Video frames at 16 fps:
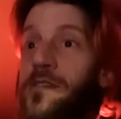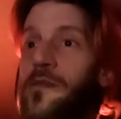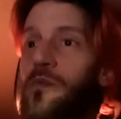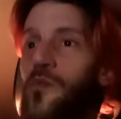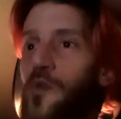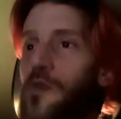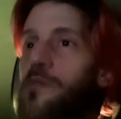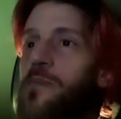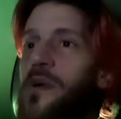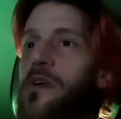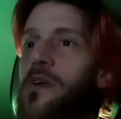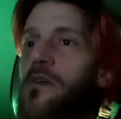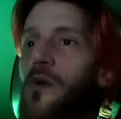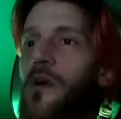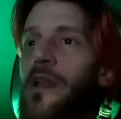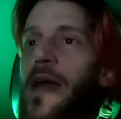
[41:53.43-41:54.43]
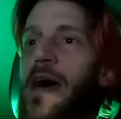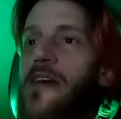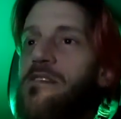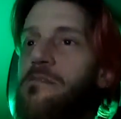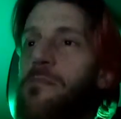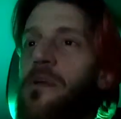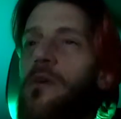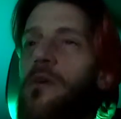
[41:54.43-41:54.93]
would be your
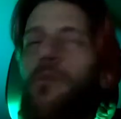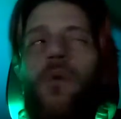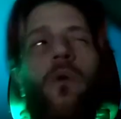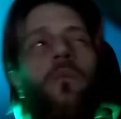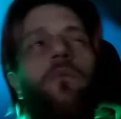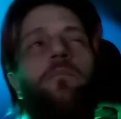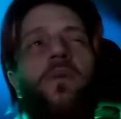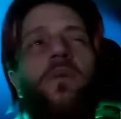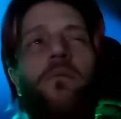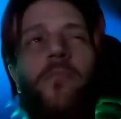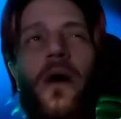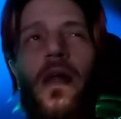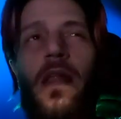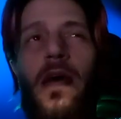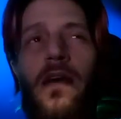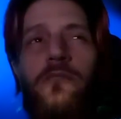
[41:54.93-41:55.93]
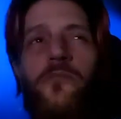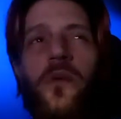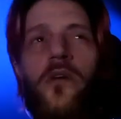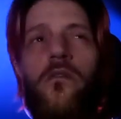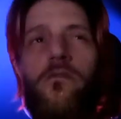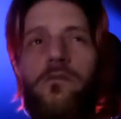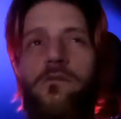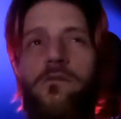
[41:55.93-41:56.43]
last meal? What would be my last
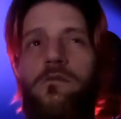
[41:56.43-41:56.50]
meal?